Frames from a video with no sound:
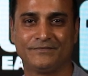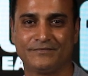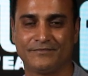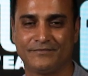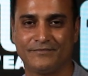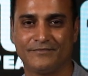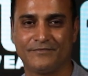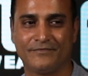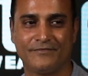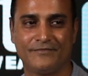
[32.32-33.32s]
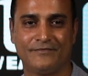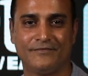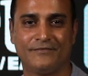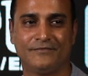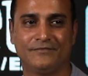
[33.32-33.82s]

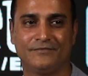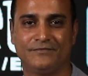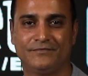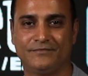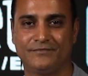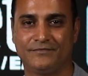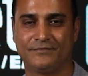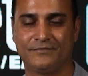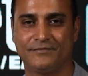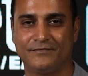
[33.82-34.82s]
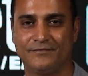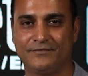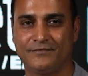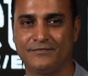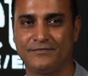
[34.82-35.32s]

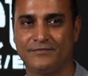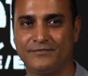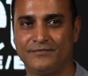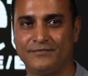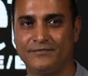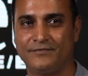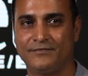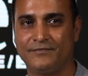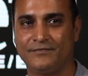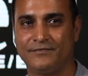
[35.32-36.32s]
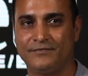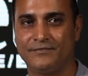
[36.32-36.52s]
No words are spoken by the person on screen.